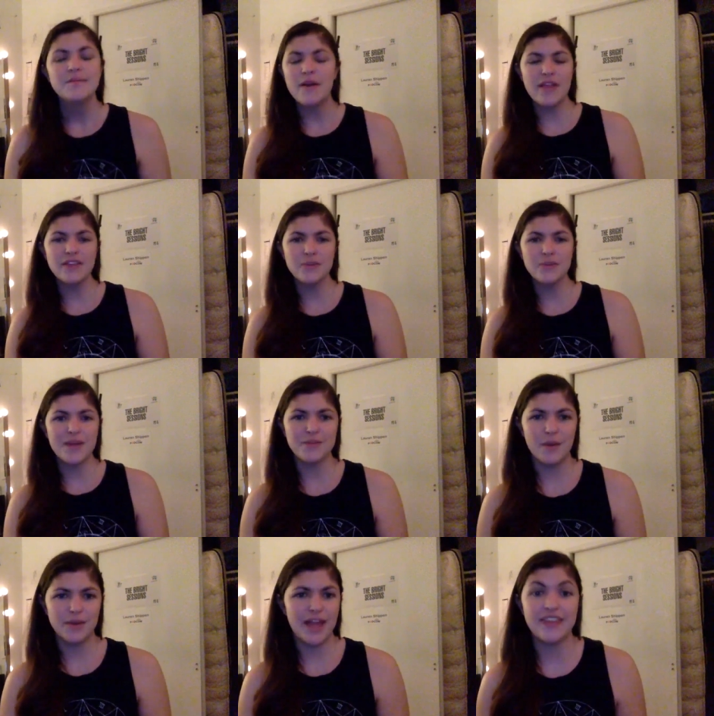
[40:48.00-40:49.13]
by the end of the weekend, we
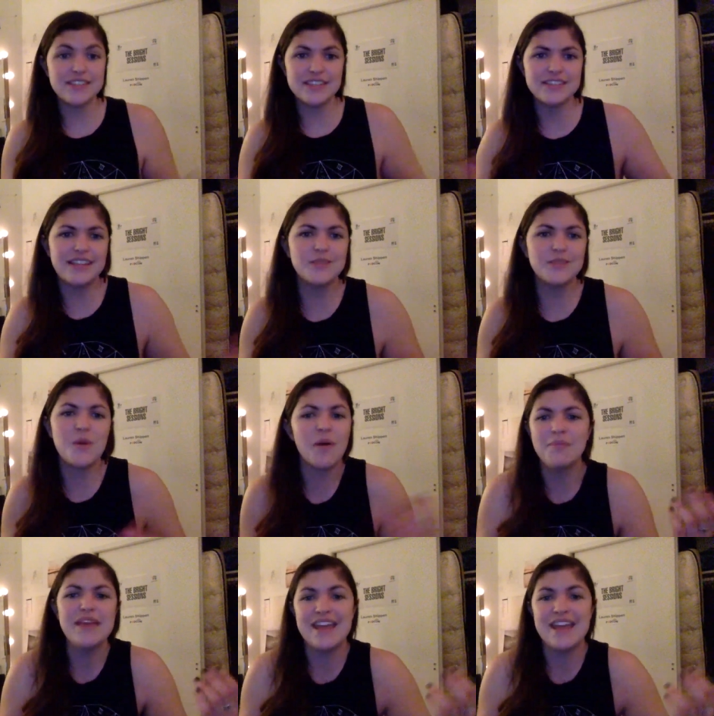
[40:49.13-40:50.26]
were like, we want to
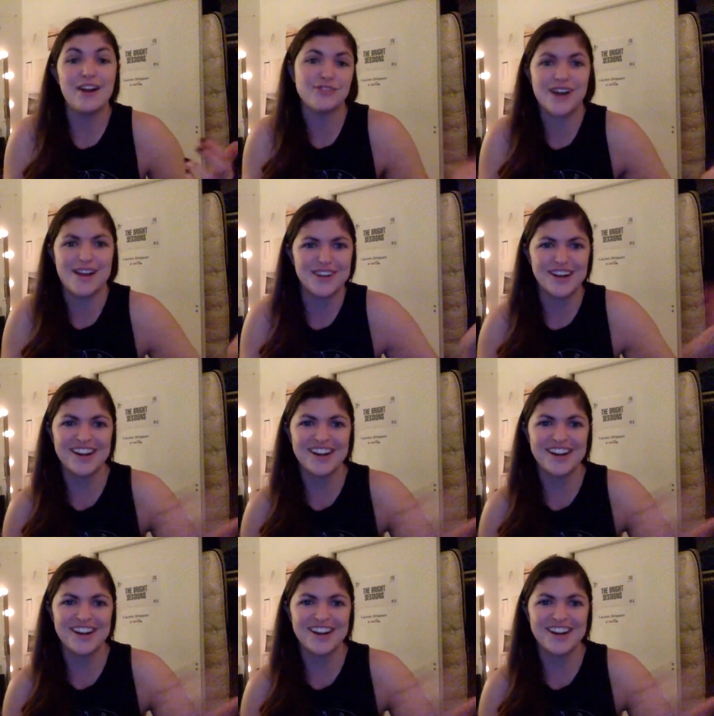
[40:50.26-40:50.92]
be here forever.